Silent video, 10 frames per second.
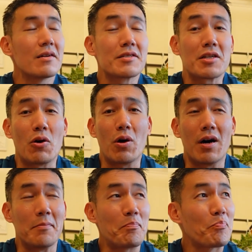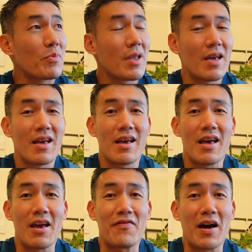So
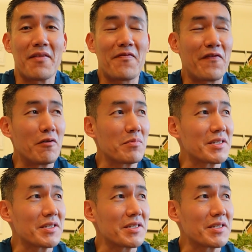if I film